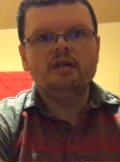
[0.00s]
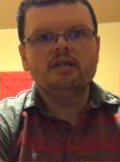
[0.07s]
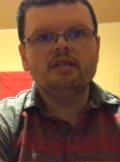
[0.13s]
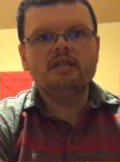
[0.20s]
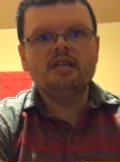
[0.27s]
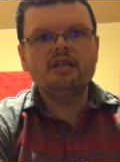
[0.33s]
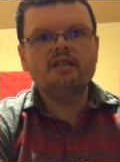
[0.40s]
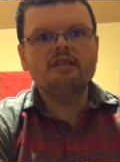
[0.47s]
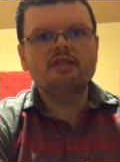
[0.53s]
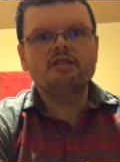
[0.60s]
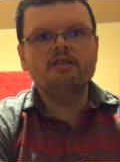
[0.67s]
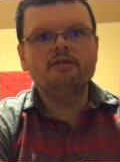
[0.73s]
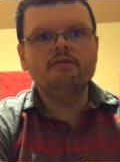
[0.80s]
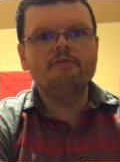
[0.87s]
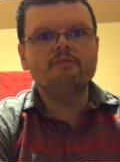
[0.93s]
You need
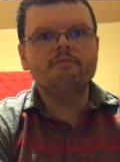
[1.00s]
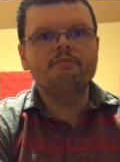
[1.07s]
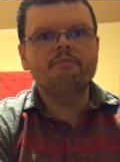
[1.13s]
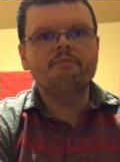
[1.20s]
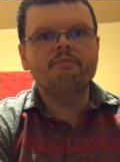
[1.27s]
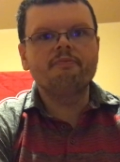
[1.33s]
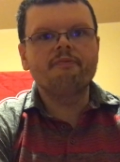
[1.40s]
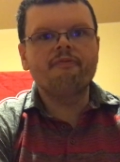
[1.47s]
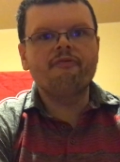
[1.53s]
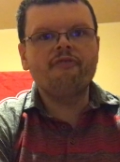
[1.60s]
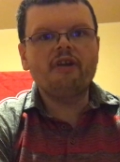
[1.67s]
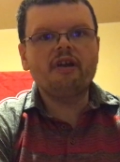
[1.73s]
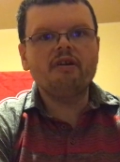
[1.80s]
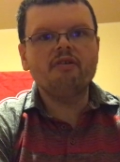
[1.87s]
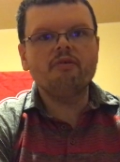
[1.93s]
to
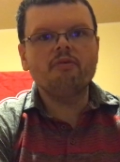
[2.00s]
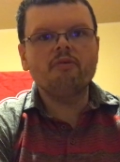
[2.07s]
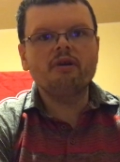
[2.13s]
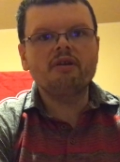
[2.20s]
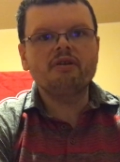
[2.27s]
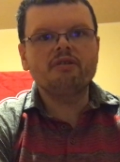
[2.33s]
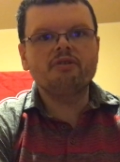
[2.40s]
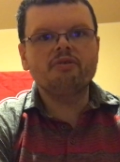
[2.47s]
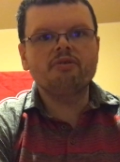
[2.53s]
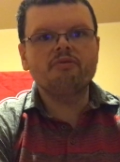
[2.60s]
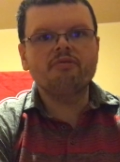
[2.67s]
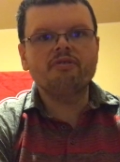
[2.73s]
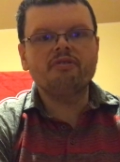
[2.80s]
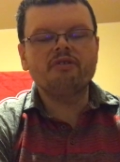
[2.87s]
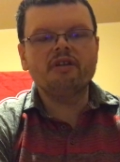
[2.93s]
figure out what you're
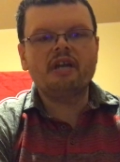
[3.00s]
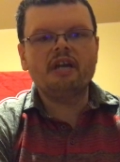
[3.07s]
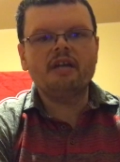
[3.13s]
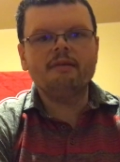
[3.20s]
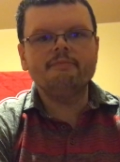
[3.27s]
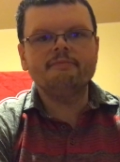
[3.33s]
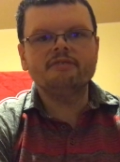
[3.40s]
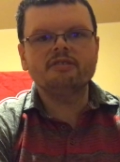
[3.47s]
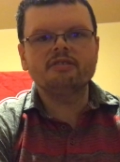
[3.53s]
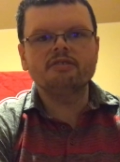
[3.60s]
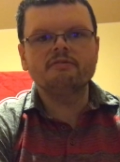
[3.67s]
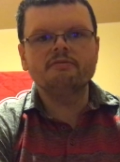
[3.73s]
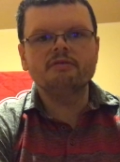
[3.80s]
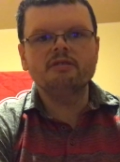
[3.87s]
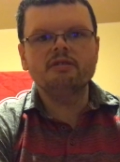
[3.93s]
doing with your
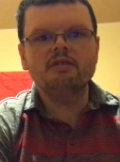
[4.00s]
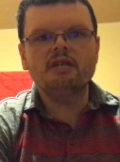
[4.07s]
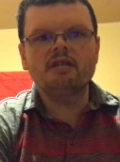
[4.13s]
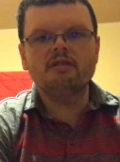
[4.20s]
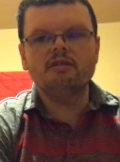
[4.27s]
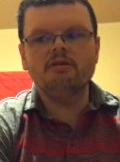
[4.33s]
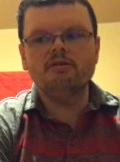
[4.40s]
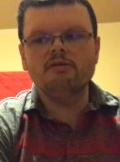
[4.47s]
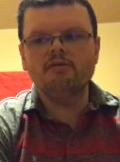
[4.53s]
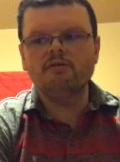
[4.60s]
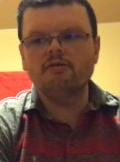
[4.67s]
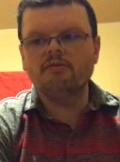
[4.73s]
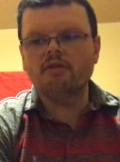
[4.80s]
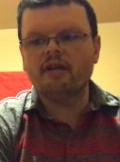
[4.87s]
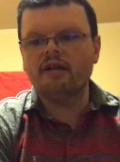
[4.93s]
games. You need
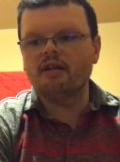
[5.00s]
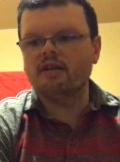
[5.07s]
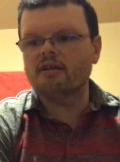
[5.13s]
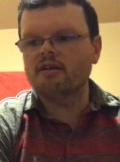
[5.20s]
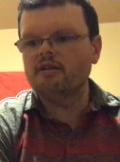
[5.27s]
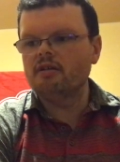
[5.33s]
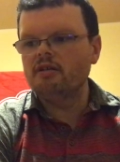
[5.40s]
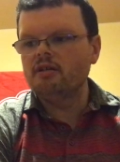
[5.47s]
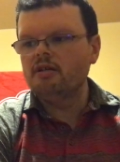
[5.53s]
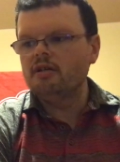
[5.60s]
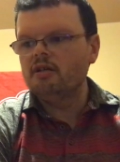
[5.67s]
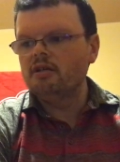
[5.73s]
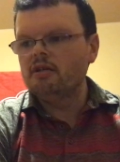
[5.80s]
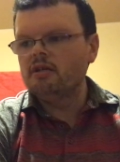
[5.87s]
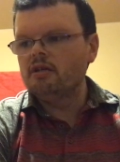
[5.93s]
to like
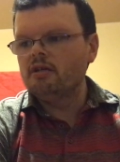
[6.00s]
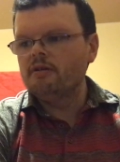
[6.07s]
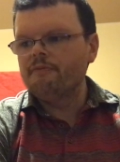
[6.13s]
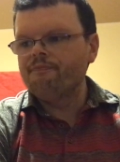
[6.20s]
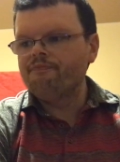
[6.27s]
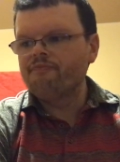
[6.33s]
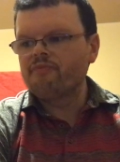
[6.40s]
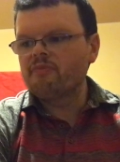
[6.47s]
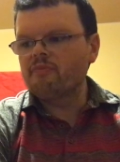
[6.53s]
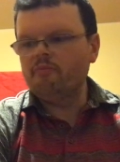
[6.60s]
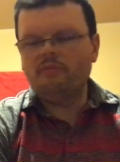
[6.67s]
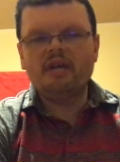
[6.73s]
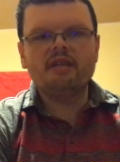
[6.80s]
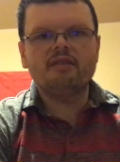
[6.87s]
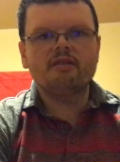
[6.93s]

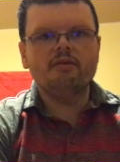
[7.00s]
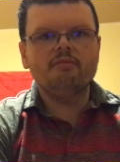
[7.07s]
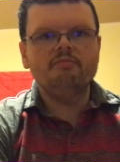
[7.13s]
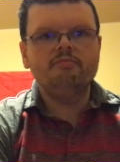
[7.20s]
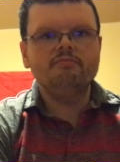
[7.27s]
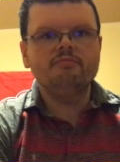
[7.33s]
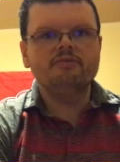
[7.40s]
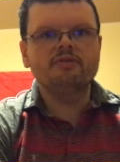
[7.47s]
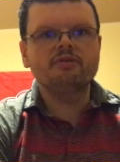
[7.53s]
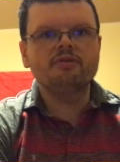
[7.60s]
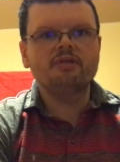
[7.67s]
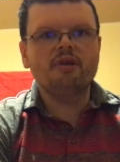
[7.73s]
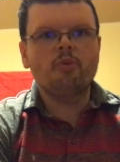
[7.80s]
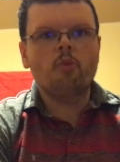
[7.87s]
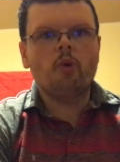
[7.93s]
make them
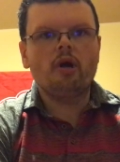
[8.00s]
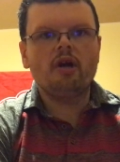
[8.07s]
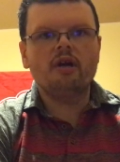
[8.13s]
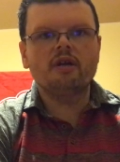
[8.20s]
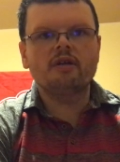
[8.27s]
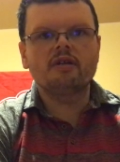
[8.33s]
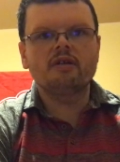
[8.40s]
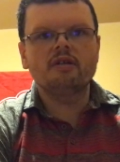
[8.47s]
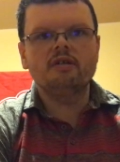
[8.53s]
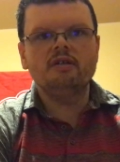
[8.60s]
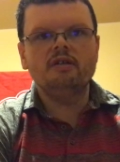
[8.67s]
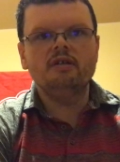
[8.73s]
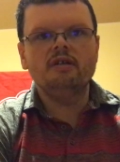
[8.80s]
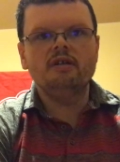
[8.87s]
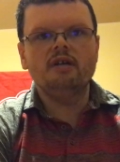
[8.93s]
so they work,
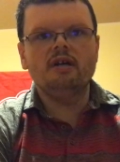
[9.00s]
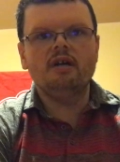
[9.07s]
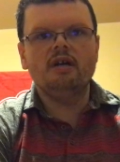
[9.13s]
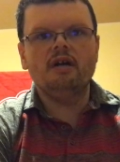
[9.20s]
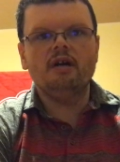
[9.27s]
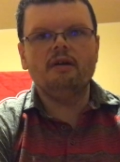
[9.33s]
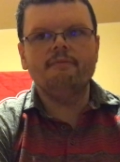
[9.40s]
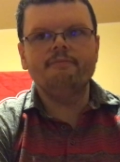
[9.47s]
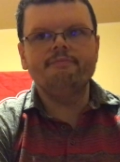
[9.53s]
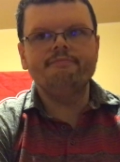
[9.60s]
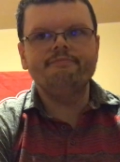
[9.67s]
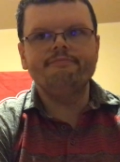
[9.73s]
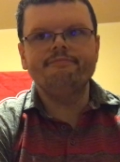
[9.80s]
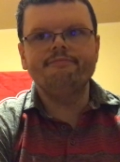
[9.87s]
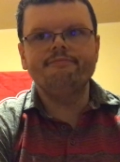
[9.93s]
um,
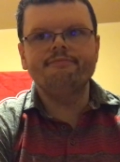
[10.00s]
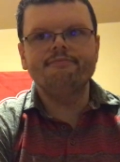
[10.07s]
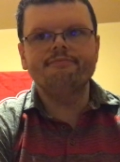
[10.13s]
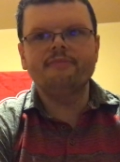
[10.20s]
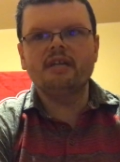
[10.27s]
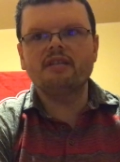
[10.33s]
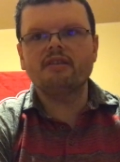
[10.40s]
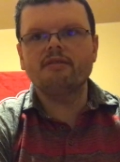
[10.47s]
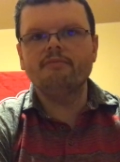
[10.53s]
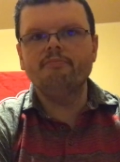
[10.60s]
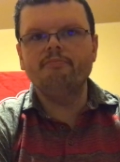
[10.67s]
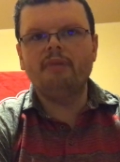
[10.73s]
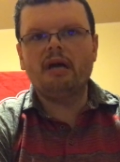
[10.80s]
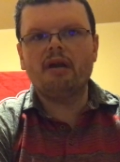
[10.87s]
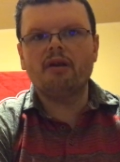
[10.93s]
make
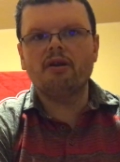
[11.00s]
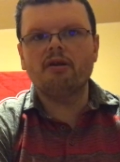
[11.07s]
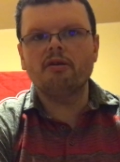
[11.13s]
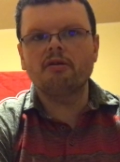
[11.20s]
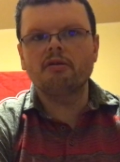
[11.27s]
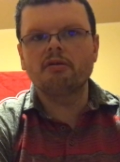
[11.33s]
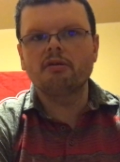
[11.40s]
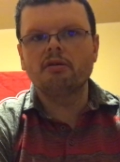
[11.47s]
them better,